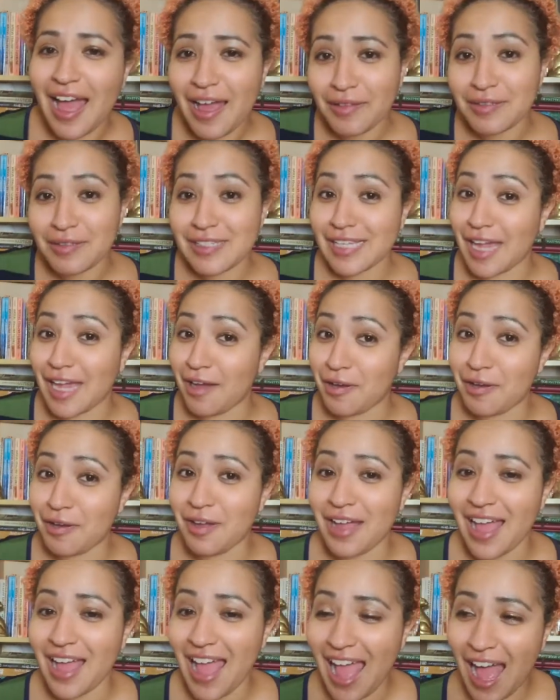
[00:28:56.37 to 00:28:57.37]
we'll see how
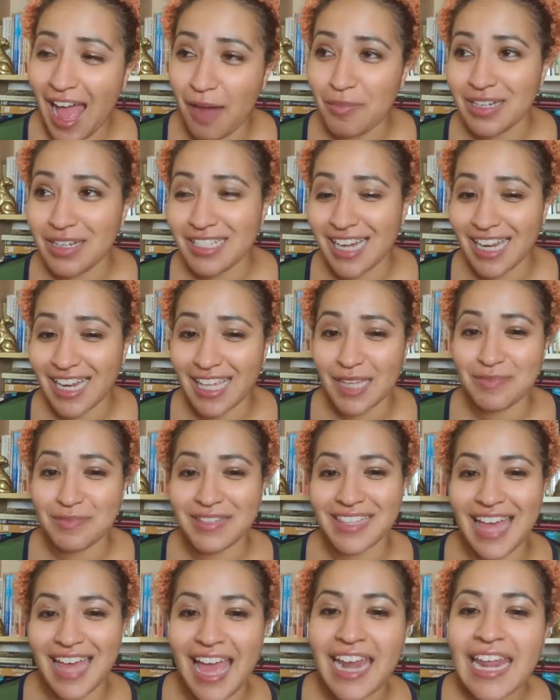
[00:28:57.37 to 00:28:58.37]
how much I keep
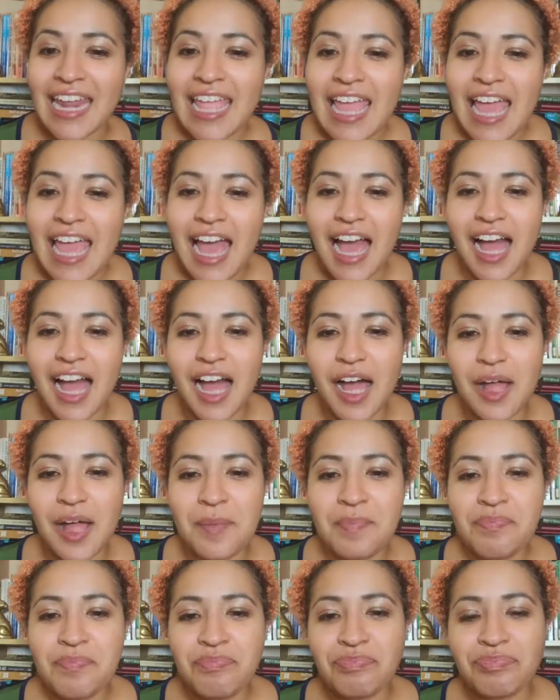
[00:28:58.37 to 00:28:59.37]
to that.
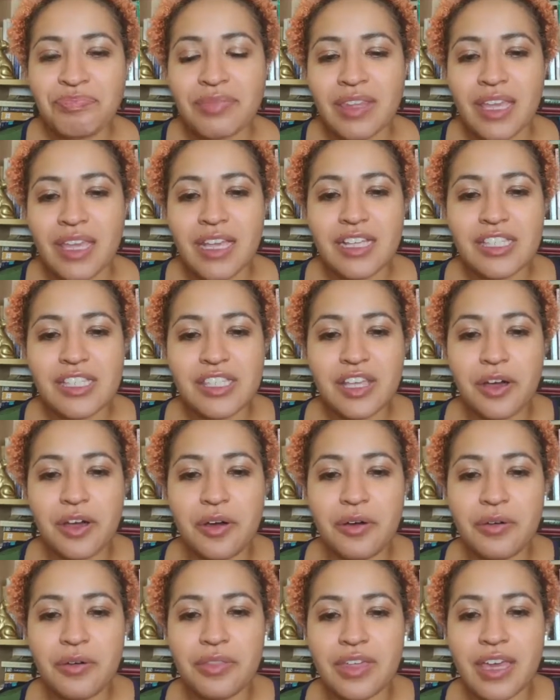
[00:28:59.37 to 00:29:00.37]
Um,
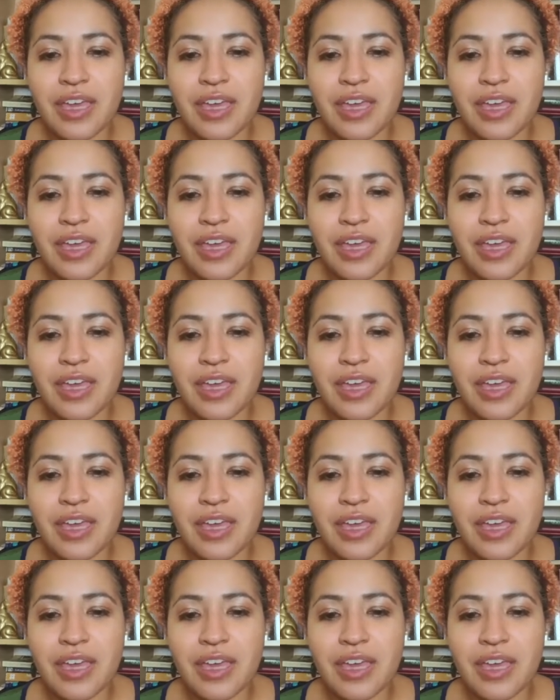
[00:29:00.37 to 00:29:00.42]
so the